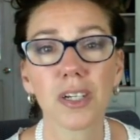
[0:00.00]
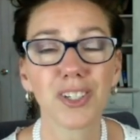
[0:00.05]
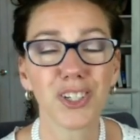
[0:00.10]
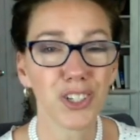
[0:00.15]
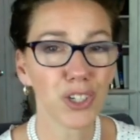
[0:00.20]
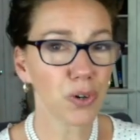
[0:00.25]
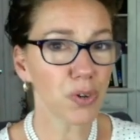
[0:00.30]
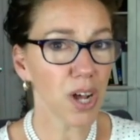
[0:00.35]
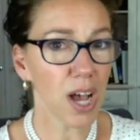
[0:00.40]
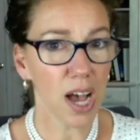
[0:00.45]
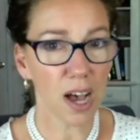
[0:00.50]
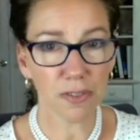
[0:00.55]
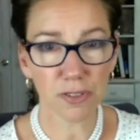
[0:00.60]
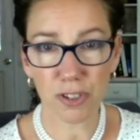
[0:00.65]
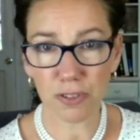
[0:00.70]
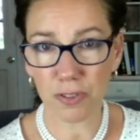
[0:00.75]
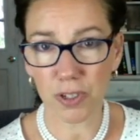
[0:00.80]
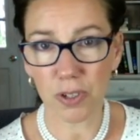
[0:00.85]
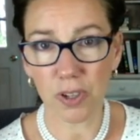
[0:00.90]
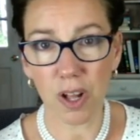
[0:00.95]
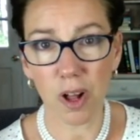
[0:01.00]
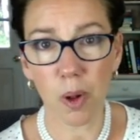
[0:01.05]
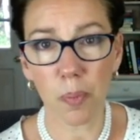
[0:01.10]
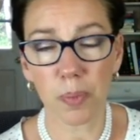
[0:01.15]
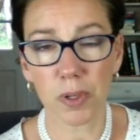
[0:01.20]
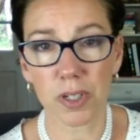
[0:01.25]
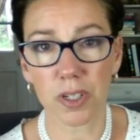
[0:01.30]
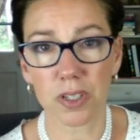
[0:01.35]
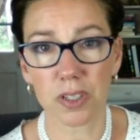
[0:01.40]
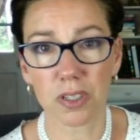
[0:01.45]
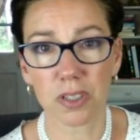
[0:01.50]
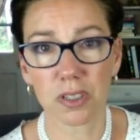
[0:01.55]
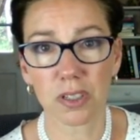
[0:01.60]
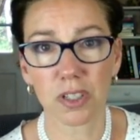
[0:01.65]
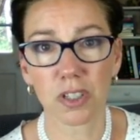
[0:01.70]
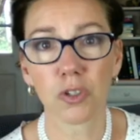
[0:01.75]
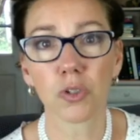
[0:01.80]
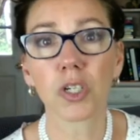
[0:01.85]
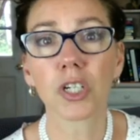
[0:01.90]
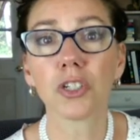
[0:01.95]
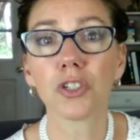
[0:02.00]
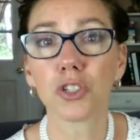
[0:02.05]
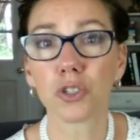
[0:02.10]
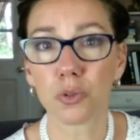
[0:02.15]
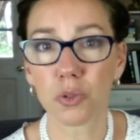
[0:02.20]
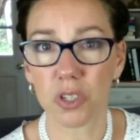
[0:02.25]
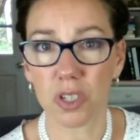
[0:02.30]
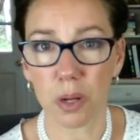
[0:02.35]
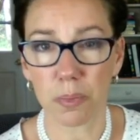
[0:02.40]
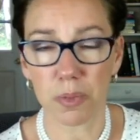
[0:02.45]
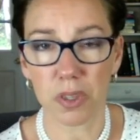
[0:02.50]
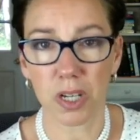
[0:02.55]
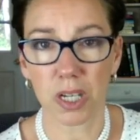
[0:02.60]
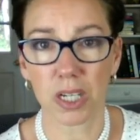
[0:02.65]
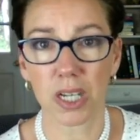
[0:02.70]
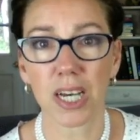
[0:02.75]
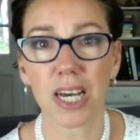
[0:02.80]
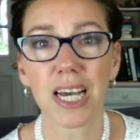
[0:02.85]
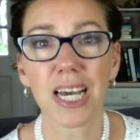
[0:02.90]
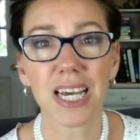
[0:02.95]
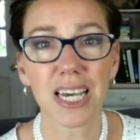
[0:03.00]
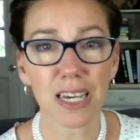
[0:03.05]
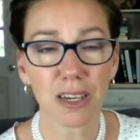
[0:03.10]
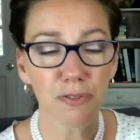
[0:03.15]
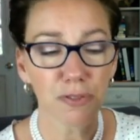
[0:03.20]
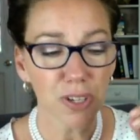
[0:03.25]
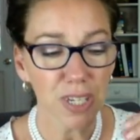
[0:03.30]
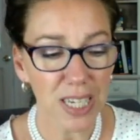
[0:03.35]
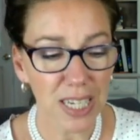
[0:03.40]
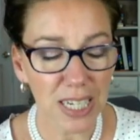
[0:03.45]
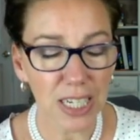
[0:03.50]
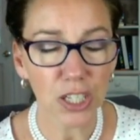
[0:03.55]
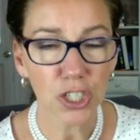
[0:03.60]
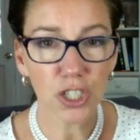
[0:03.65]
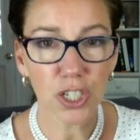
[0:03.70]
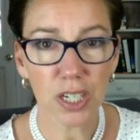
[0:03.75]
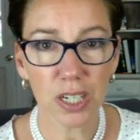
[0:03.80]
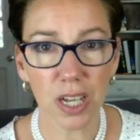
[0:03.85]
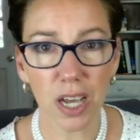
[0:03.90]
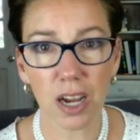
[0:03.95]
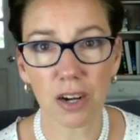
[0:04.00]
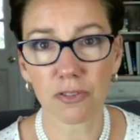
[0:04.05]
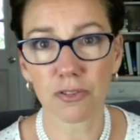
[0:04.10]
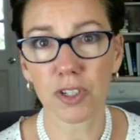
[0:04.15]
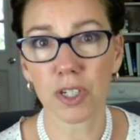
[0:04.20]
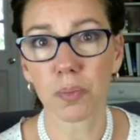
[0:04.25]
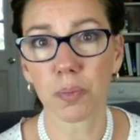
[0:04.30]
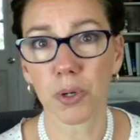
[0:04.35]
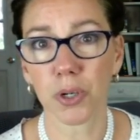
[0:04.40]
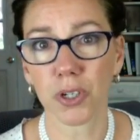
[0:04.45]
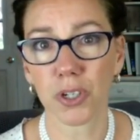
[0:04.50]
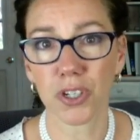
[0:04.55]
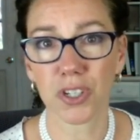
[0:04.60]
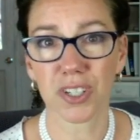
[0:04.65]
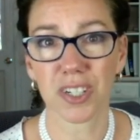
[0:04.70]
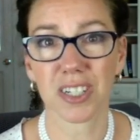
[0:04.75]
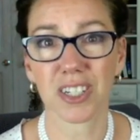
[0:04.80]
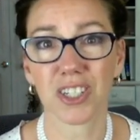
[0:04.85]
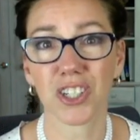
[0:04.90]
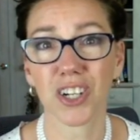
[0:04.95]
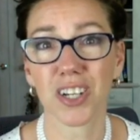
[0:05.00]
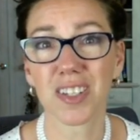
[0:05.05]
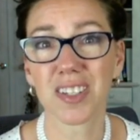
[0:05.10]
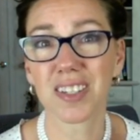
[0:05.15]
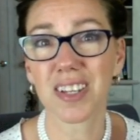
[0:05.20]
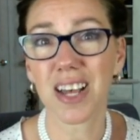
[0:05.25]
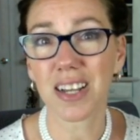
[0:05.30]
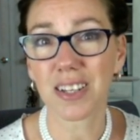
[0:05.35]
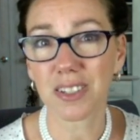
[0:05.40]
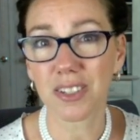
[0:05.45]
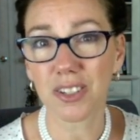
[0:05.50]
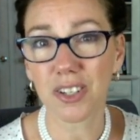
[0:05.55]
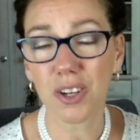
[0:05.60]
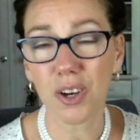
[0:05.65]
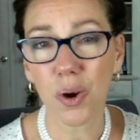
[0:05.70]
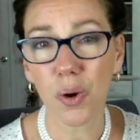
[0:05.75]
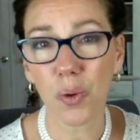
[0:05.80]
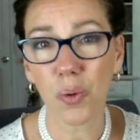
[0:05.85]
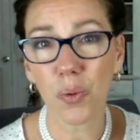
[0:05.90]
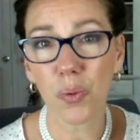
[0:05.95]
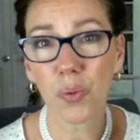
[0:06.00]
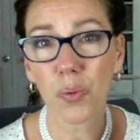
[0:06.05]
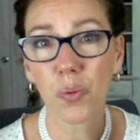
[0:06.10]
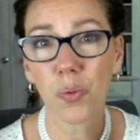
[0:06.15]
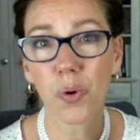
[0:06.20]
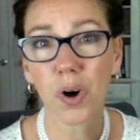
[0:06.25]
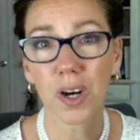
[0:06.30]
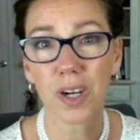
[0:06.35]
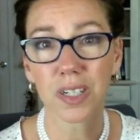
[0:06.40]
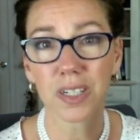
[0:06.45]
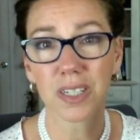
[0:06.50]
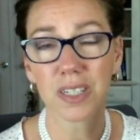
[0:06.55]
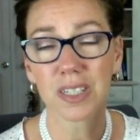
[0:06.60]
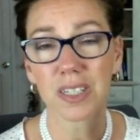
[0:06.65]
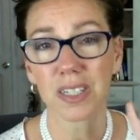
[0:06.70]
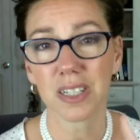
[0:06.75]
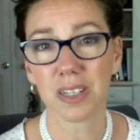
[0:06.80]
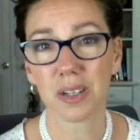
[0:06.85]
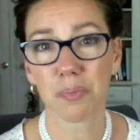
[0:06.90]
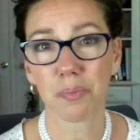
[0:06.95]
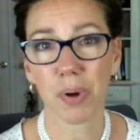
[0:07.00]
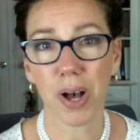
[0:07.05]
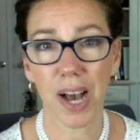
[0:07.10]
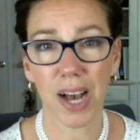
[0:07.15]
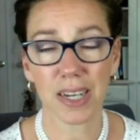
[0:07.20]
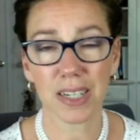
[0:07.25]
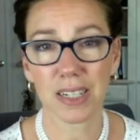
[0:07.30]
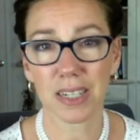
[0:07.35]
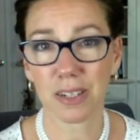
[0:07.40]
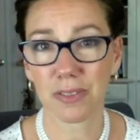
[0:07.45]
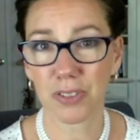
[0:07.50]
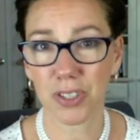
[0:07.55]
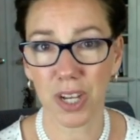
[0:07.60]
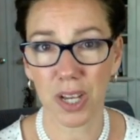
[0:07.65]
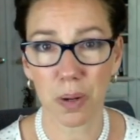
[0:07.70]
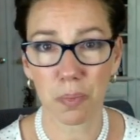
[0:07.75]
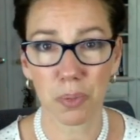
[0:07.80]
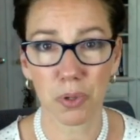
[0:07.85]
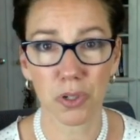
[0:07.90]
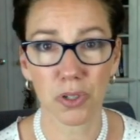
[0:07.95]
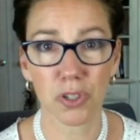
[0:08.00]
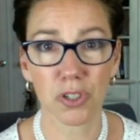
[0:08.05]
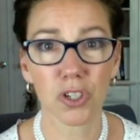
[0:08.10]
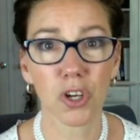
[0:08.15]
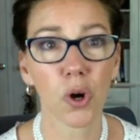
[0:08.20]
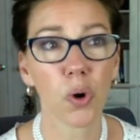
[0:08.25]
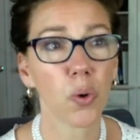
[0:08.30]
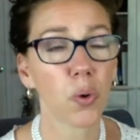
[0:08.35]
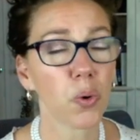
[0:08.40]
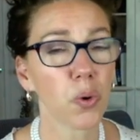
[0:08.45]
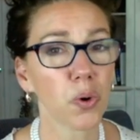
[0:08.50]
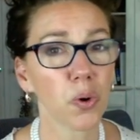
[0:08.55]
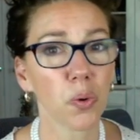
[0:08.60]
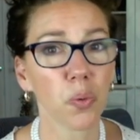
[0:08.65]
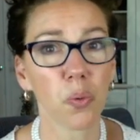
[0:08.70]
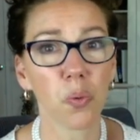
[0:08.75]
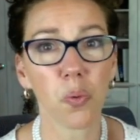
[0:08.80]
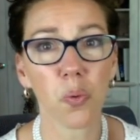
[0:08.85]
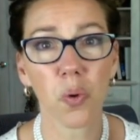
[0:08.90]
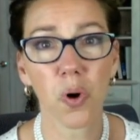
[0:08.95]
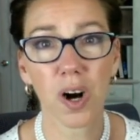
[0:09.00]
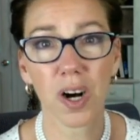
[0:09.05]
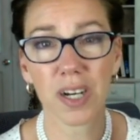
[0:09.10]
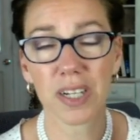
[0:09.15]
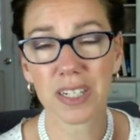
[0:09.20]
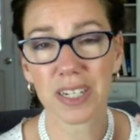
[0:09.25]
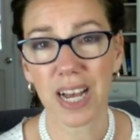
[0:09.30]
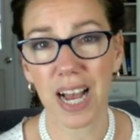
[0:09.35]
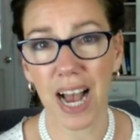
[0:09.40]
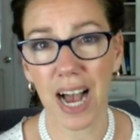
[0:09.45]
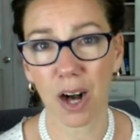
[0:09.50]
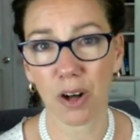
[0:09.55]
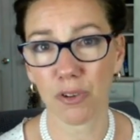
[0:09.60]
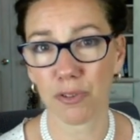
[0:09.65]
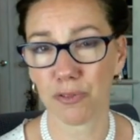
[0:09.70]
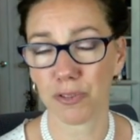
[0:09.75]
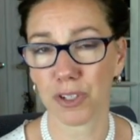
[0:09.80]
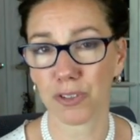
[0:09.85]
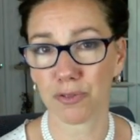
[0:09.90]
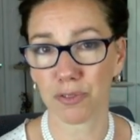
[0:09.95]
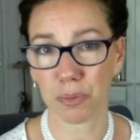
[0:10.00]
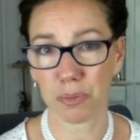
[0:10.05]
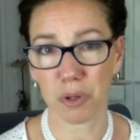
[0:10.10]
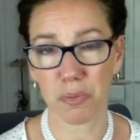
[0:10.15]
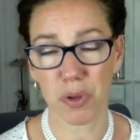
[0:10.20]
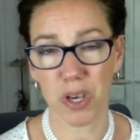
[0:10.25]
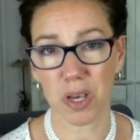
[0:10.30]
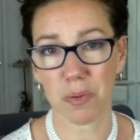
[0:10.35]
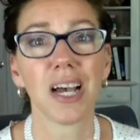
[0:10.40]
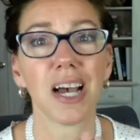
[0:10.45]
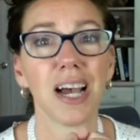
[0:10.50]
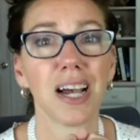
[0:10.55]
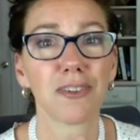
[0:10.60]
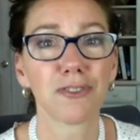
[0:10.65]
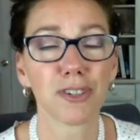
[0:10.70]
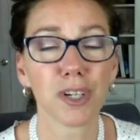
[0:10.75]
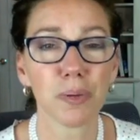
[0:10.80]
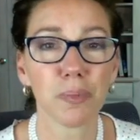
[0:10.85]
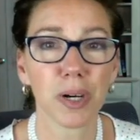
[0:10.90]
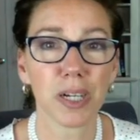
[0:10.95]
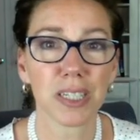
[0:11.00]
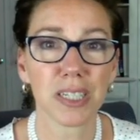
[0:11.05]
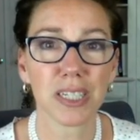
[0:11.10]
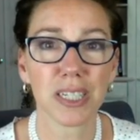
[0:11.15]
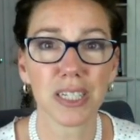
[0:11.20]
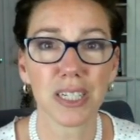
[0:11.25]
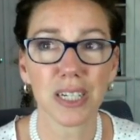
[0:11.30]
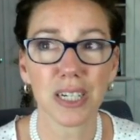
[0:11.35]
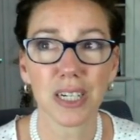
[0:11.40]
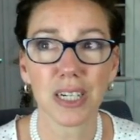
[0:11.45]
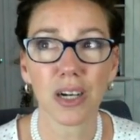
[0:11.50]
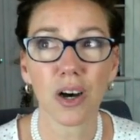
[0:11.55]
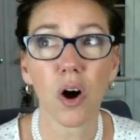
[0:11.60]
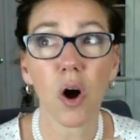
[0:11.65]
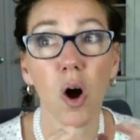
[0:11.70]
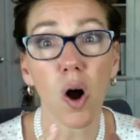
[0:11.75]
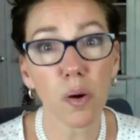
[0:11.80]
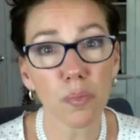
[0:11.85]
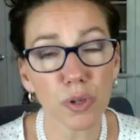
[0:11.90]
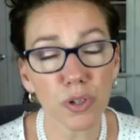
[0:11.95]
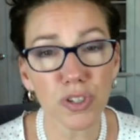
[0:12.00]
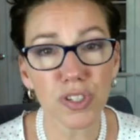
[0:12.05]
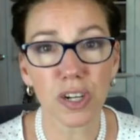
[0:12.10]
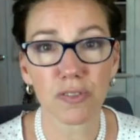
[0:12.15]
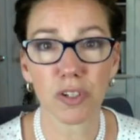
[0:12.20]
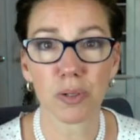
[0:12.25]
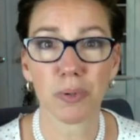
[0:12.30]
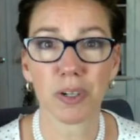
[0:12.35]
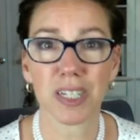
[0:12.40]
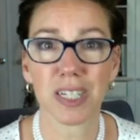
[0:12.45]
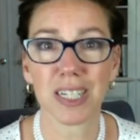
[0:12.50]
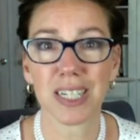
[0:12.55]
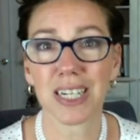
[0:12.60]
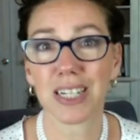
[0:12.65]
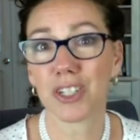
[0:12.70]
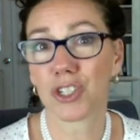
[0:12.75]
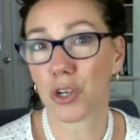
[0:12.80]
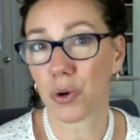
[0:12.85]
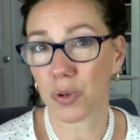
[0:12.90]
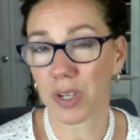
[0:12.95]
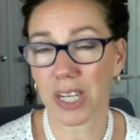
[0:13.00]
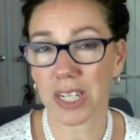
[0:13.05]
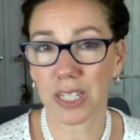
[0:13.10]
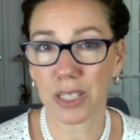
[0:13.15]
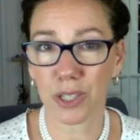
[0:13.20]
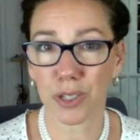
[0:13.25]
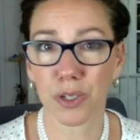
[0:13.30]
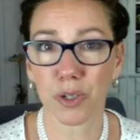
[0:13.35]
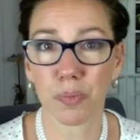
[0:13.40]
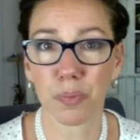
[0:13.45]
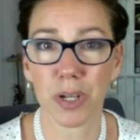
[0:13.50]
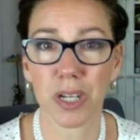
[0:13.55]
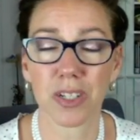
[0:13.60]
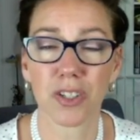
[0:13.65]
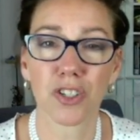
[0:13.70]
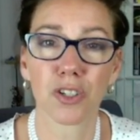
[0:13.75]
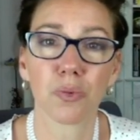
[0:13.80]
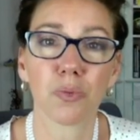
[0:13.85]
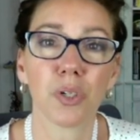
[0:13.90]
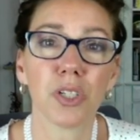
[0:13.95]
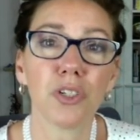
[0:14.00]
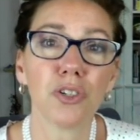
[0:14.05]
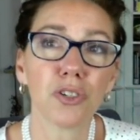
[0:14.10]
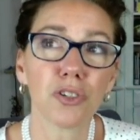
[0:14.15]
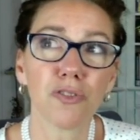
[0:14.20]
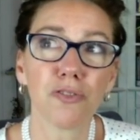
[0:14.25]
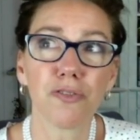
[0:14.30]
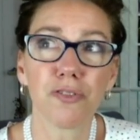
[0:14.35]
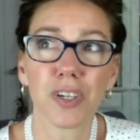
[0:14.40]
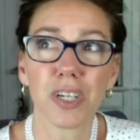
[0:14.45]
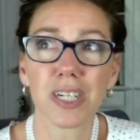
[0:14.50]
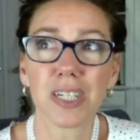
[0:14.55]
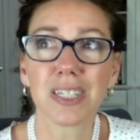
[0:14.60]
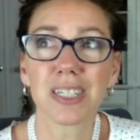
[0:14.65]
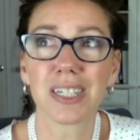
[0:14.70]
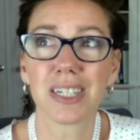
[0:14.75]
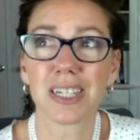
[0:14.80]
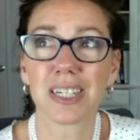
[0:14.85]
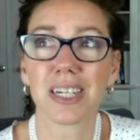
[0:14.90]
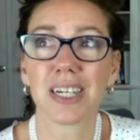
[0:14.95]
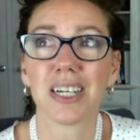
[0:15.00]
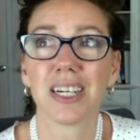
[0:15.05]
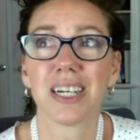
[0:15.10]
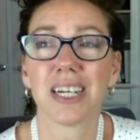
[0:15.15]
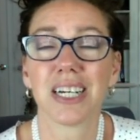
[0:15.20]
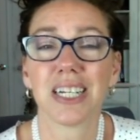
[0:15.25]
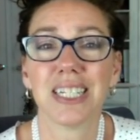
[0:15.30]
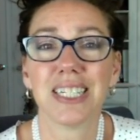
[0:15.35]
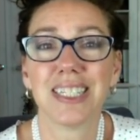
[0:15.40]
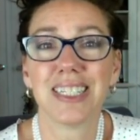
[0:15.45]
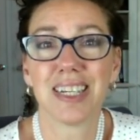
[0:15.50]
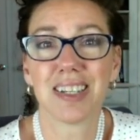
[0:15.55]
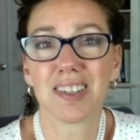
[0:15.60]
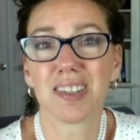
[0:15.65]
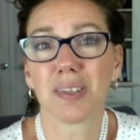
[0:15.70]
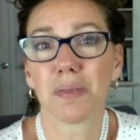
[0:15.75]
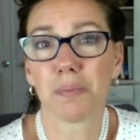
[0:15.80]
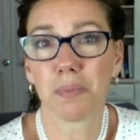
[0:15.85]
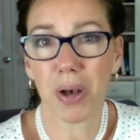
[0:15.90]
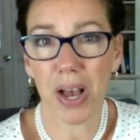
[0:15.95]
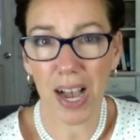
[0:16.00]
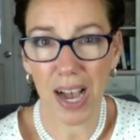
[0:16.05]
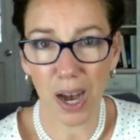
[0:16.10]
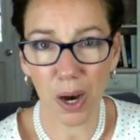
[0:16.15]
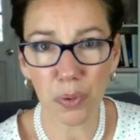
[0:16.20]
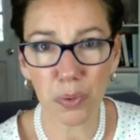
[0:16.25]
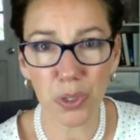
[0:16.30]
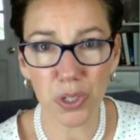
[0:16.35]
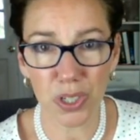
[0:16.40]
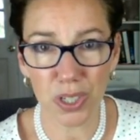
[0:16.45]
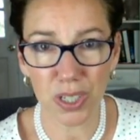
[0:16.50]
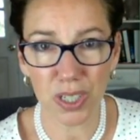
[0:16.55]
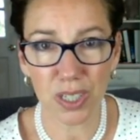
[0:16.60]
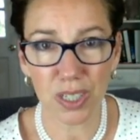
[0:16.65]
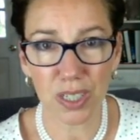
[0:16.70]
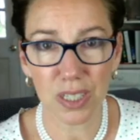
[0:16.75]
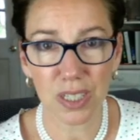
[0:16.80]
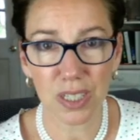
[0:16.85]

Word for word: You don't have to feel helpless. You can do something. If each and every person just sends one pack of diapers or one outfit from a baby, everybody, almost everybody, can donate a little bit. So when you're feeling disempowered